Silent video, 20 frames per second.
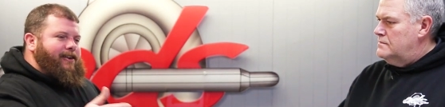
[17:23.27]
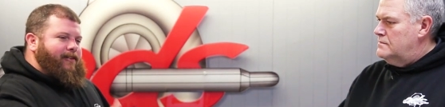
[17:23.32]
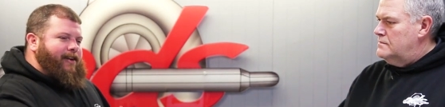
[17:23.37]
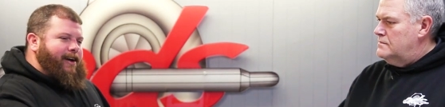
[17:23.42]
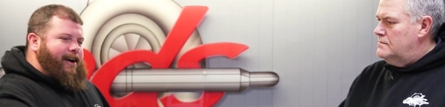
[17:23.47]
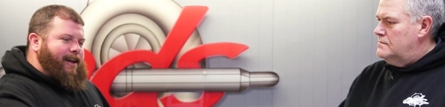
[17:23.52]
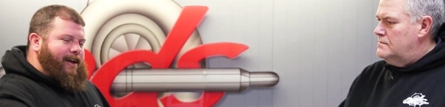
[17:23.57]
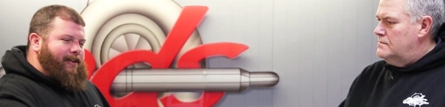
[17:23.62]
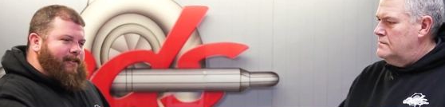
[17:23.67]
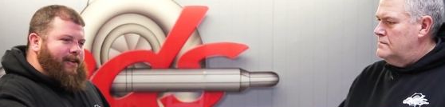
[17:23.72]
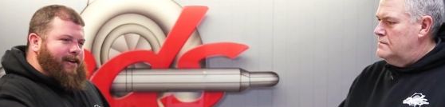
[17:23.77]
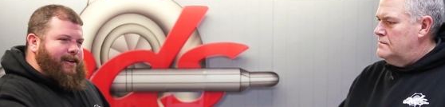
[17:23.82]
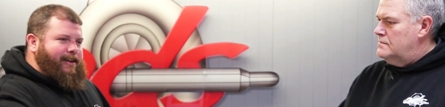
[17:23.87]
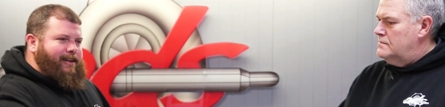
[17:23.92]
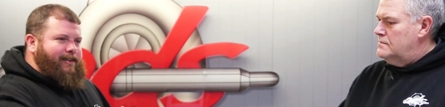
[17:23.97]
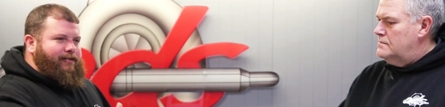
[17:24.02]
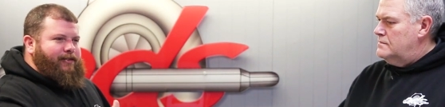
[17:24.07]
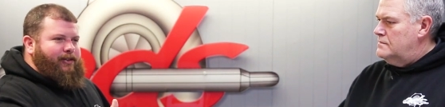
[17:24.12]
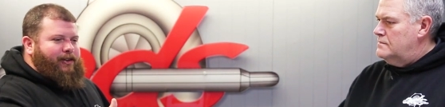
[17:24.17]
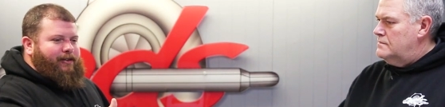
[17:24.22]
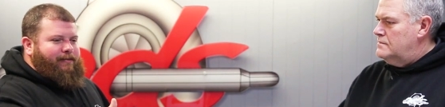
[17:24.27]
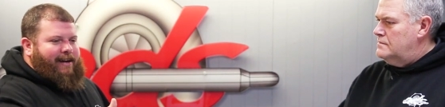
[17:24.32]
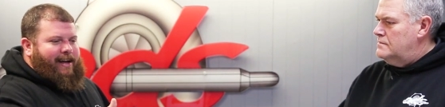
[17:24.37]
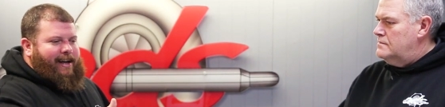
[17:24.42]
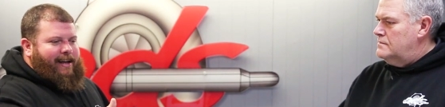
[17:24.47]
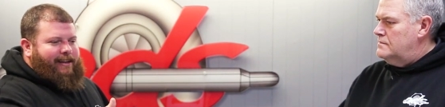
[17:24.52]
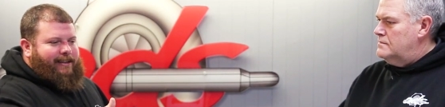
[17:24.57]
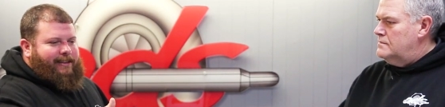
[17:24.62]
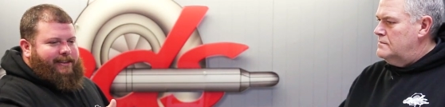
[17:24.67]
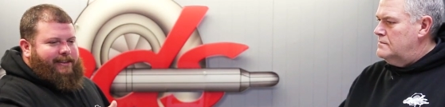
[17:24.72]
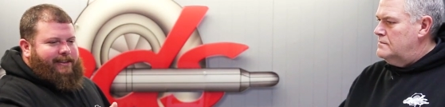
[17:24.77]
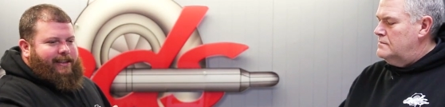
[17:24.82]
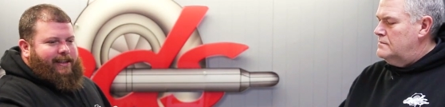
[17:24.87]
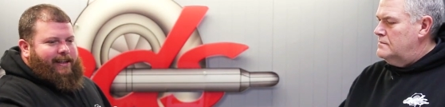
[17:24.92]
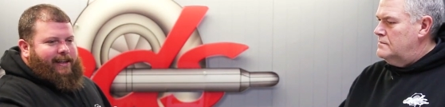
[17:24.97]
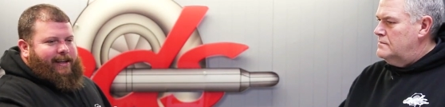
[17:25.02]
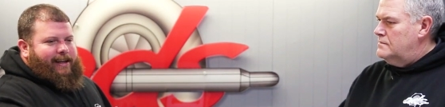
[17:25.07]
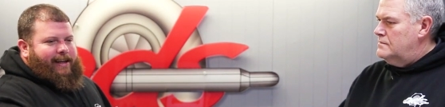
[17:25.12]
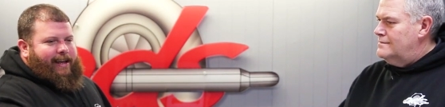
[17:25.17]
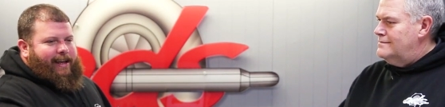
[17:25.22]
Speaker 1: well I want good fuel mileage
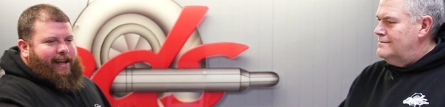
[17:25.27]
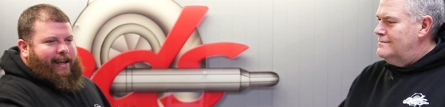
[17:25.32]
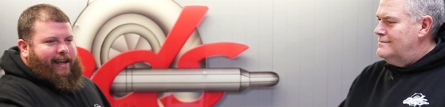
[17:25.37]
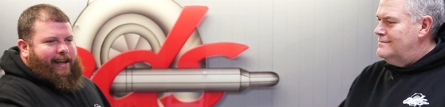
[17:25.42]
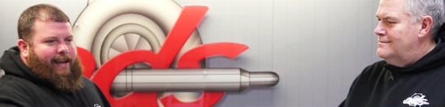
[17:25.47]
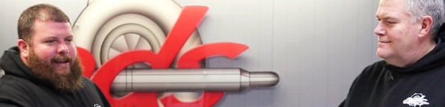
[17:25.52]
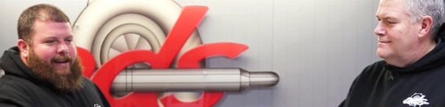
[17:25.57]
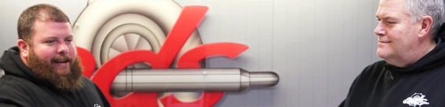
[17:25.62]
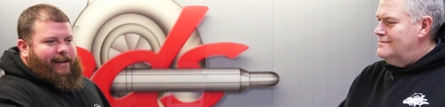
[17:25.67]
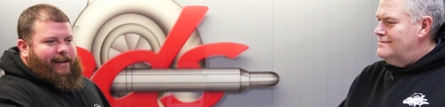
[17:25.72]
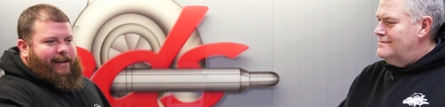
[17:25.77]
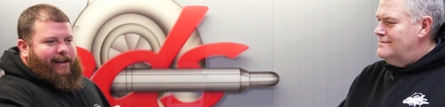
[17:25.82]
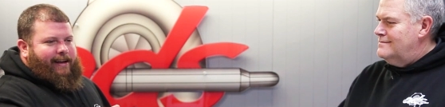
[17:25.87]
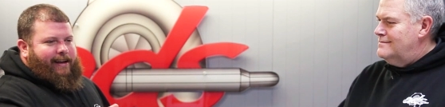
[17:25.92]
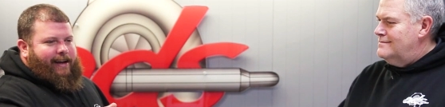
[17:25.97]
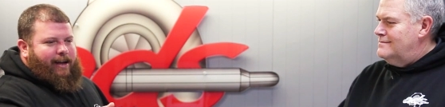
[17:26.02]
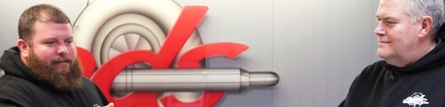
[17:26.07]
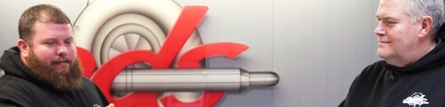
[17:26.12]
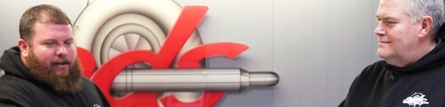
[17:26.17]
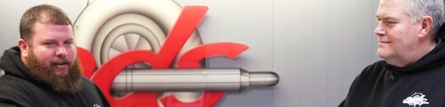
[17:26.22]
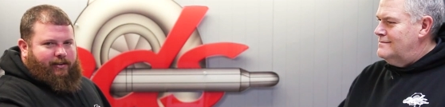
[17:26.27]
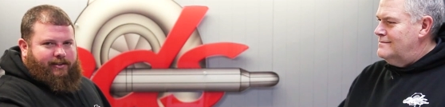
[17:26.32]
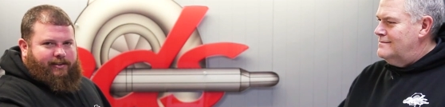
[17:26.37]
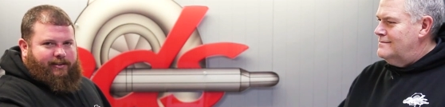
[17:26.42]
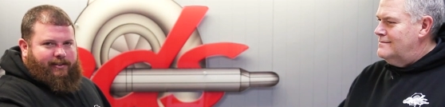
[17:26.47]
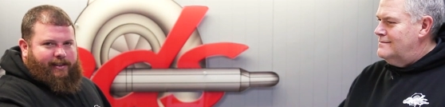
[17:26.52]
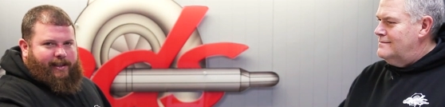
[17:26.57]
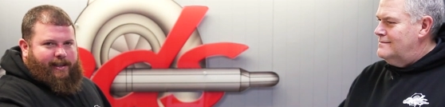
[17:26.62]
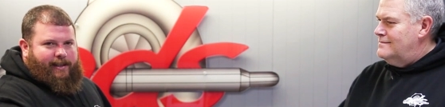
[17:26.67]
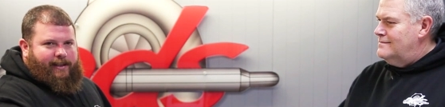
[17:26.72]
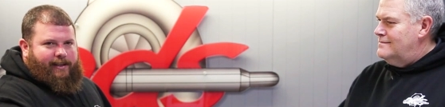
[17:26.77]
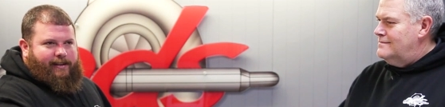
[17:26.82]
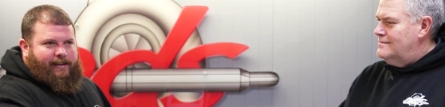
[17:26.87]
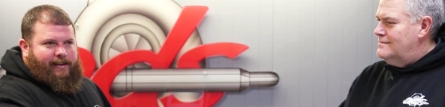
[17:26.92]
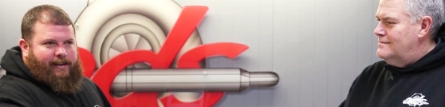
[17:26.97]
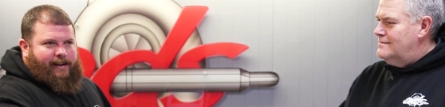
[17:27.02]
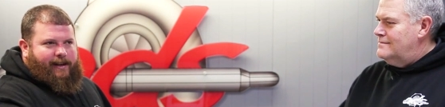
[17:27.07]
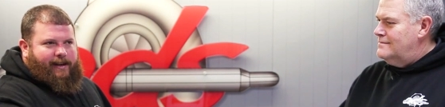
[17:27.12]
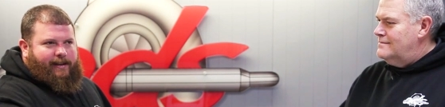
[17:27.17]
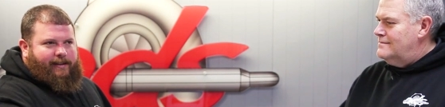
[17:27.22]
and uh, I mostly
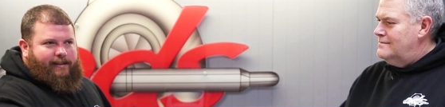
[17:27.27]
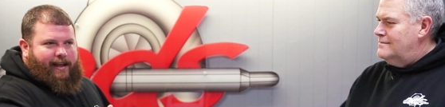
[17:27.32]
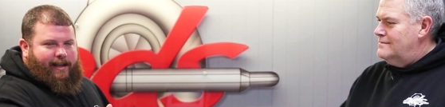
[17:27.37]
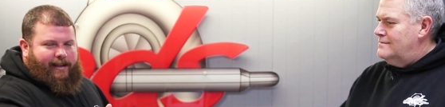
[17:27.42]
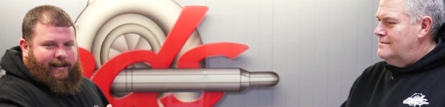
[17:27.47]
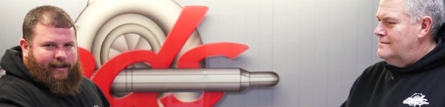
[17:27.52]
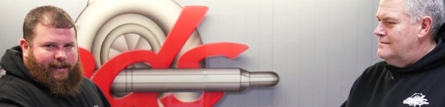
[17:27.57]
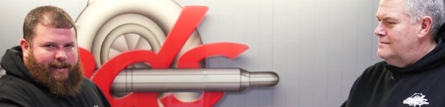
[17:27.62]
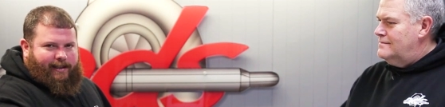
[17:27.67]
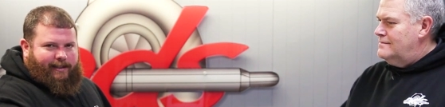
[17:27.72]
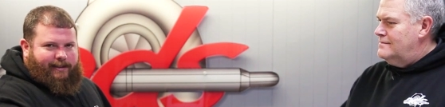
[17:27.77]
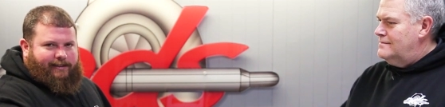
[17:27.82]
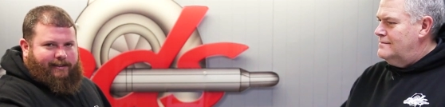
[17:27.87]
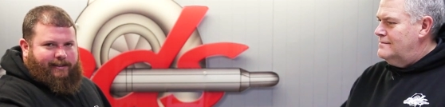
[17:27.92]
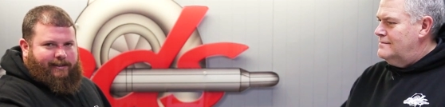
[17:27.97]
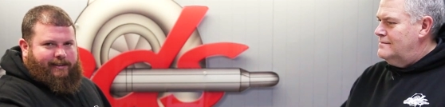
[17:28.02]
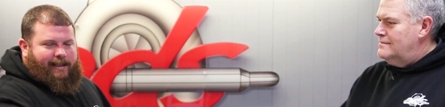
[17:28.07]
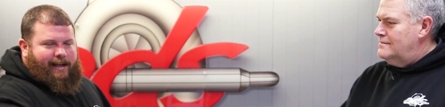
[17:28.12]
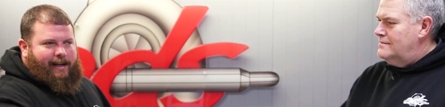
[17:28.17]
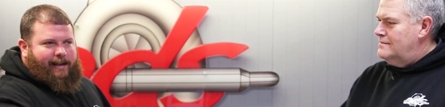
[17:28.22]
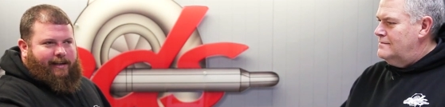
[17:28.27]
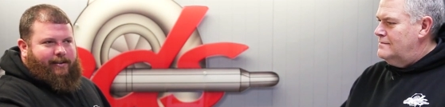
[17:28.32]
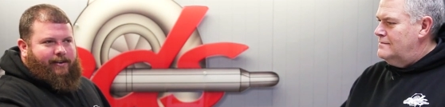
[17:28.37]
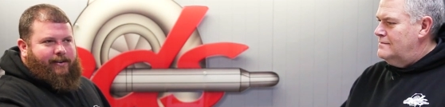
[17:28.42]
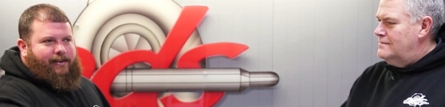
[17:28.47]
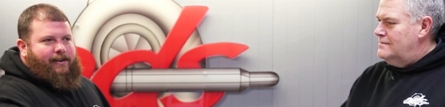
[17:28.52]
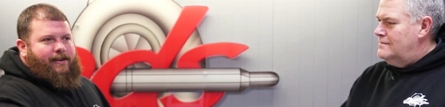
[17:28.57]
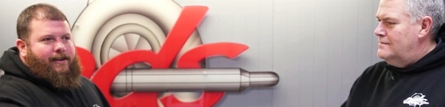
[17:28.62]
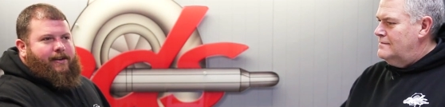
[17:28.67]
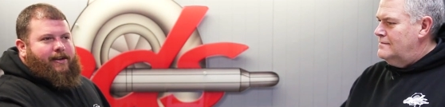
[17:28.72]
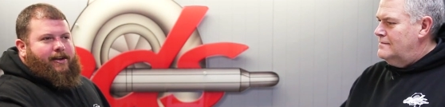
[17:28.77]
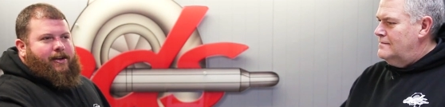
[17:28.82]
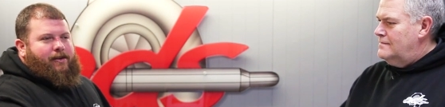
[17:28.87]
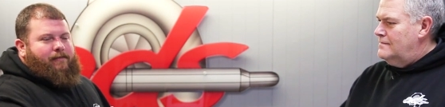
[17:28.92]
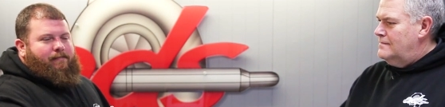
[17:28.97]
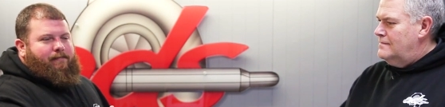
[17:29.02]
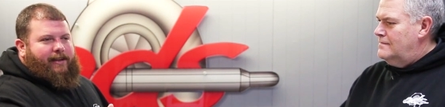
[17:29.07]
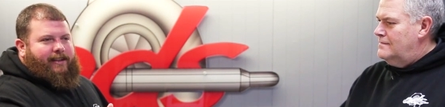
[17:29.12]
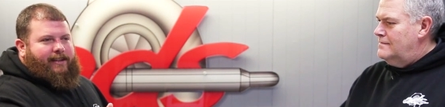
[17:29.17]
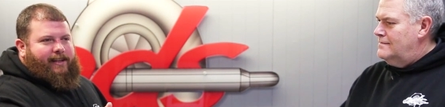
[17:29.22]
uh, take the kids to soccer,
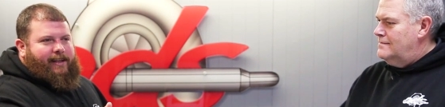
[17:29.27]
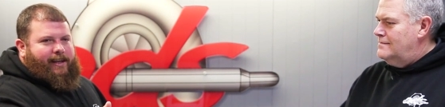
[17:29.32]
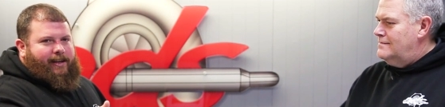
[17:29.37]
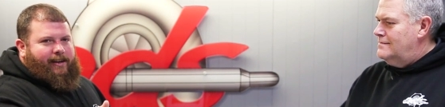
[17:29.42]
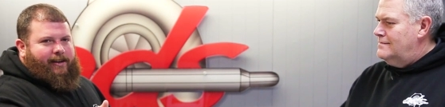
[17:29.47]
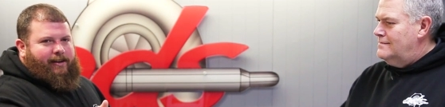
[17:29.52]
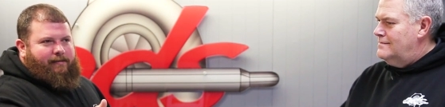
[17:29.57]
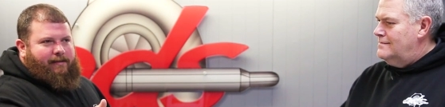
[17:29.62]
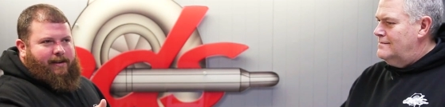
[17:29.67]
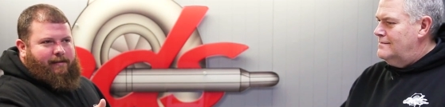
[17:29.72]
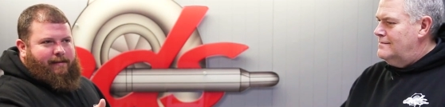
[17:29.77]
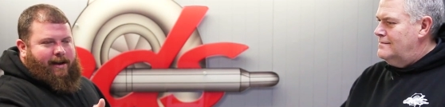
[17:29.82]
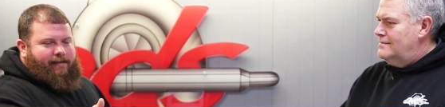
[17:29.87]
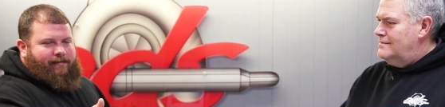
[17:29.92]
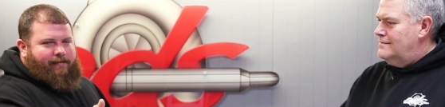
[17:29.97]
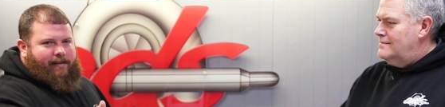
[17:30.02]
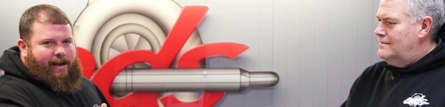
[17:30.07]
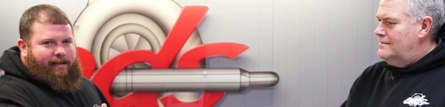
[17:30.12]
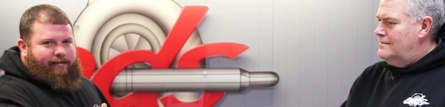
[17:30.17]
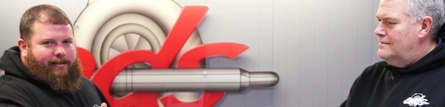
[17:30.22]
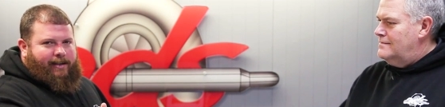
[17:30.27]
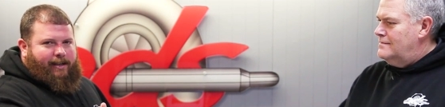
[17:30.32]
but then about five